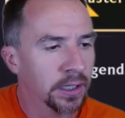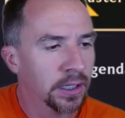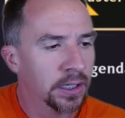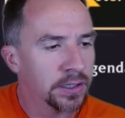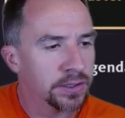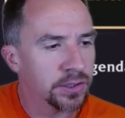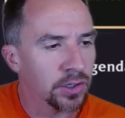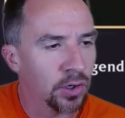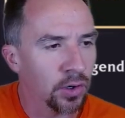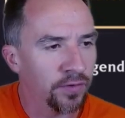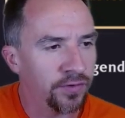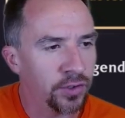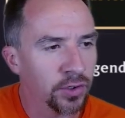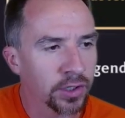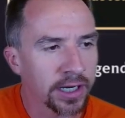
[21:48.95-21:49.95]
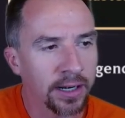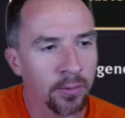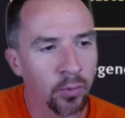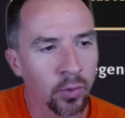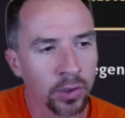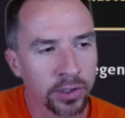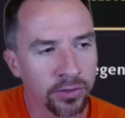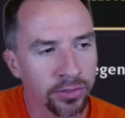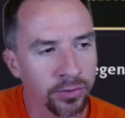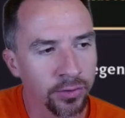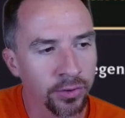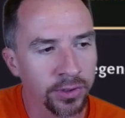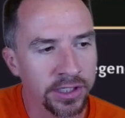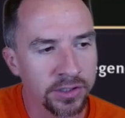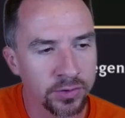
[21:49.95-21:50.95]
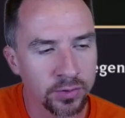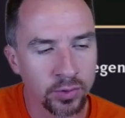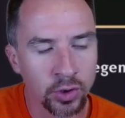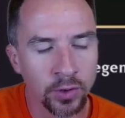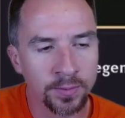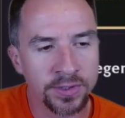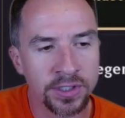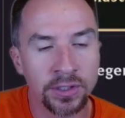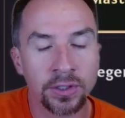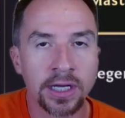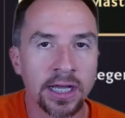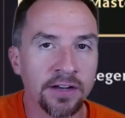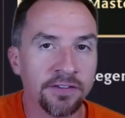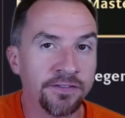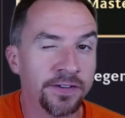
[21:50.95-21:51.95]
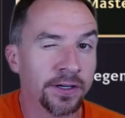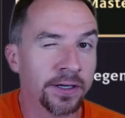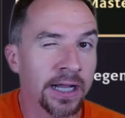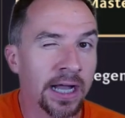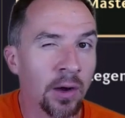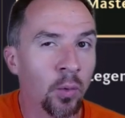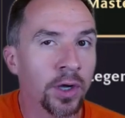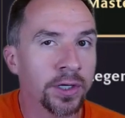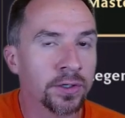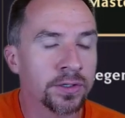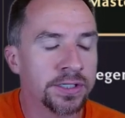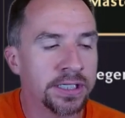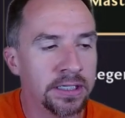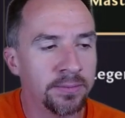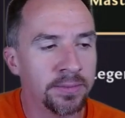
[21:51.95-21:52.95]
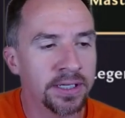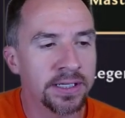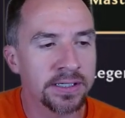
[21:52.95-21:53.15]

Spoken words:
So if you're kind of working through these rooms and you're kind of figuring out what your team is,